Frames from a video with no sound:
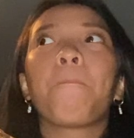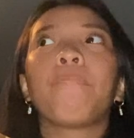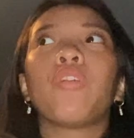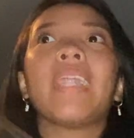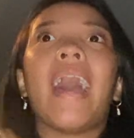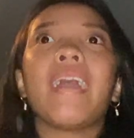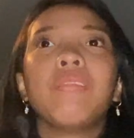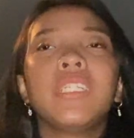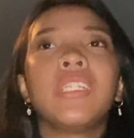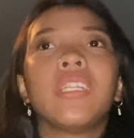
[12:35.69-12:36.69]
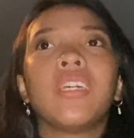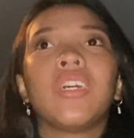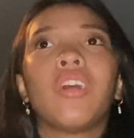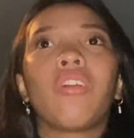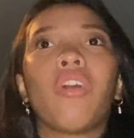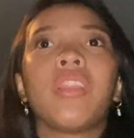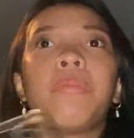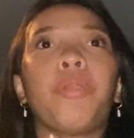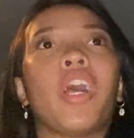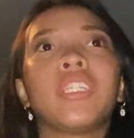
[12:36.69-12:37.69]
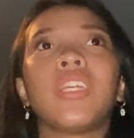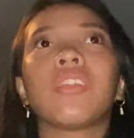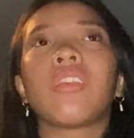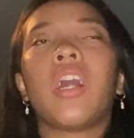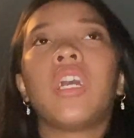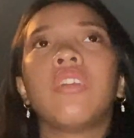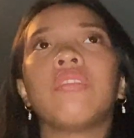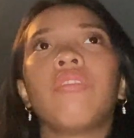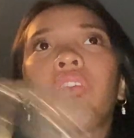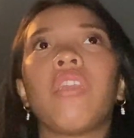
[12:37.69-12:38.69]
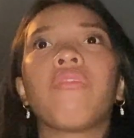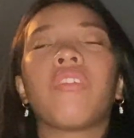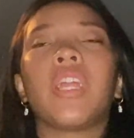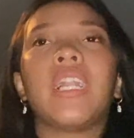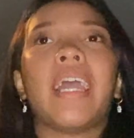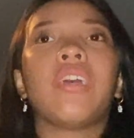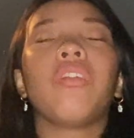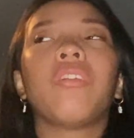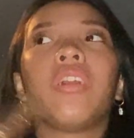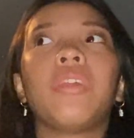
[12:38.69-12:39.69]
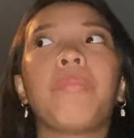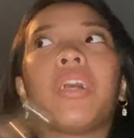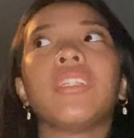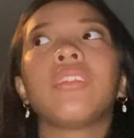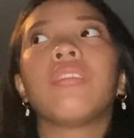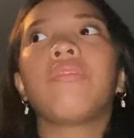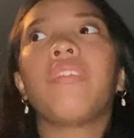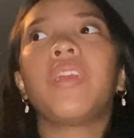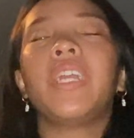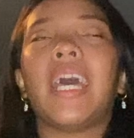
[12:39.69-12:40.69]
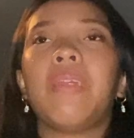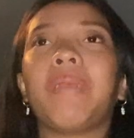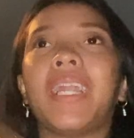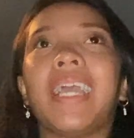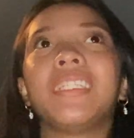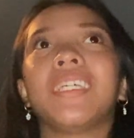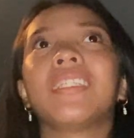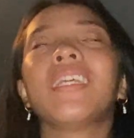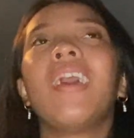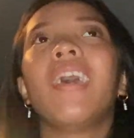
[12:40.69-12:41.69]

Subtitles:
When I was on the process of looking for a on the process of getting my license,